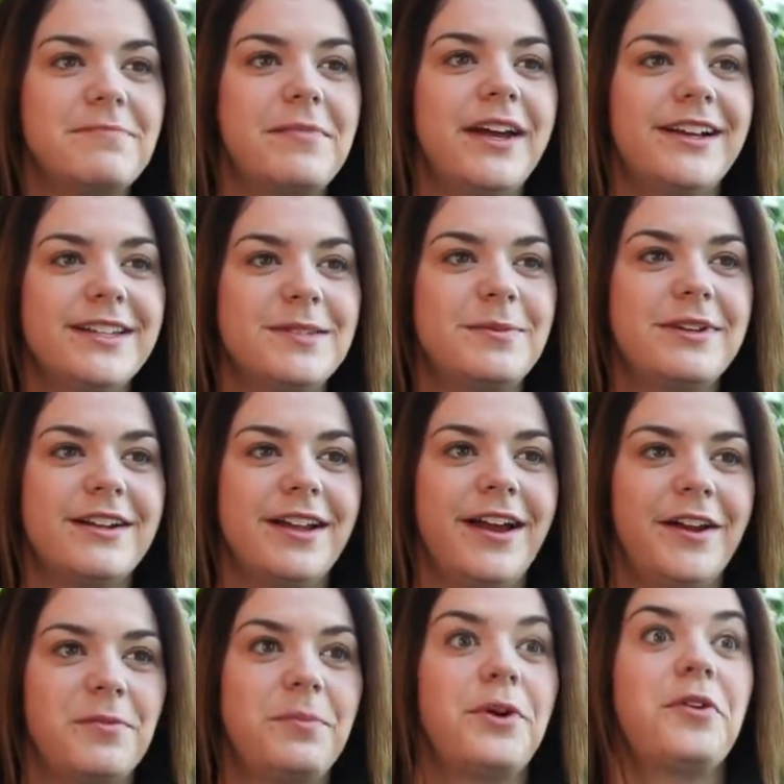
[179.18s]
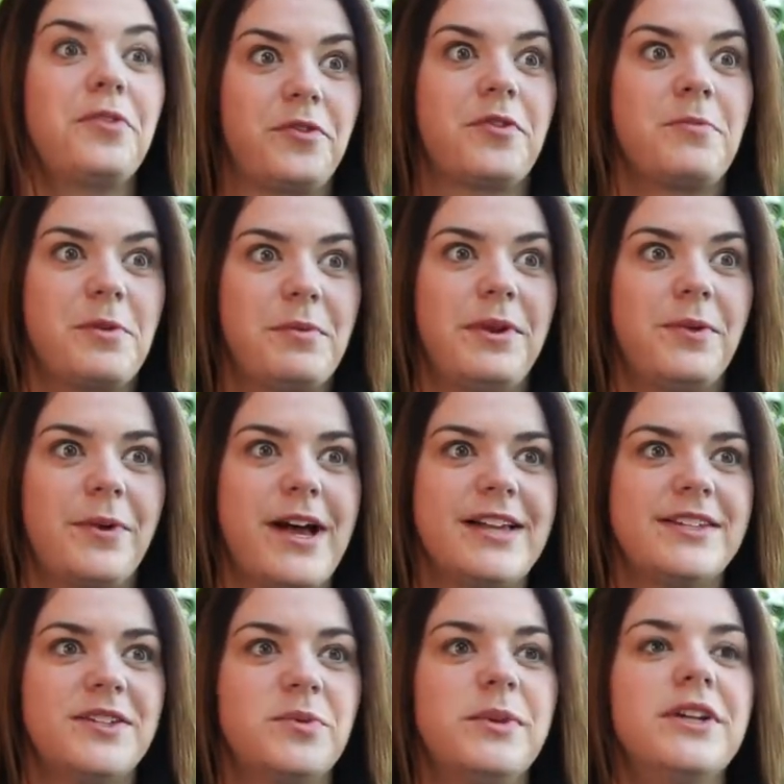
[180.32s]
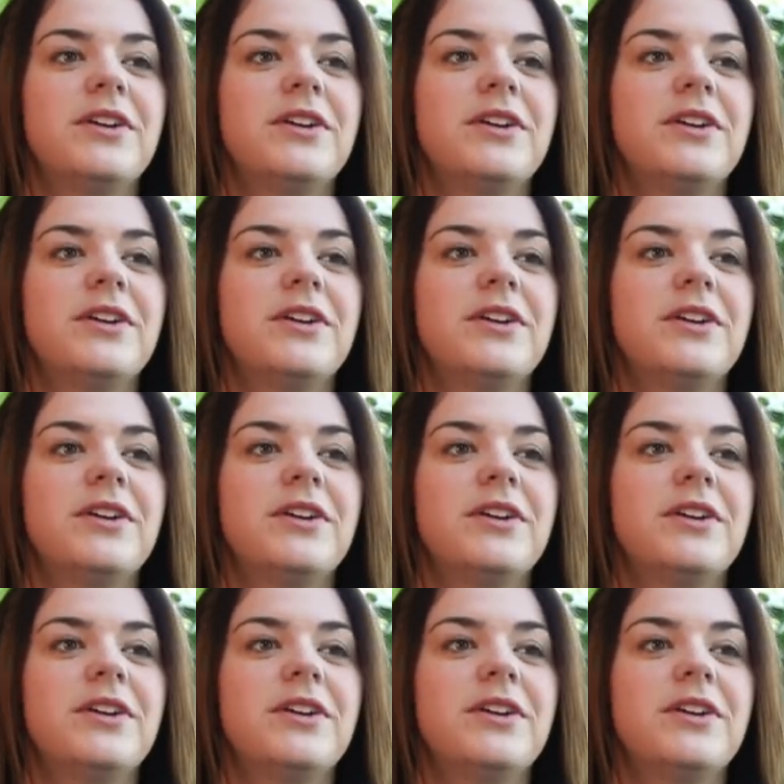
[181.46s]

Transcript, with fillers: my husband and I are both from the Midwest, so we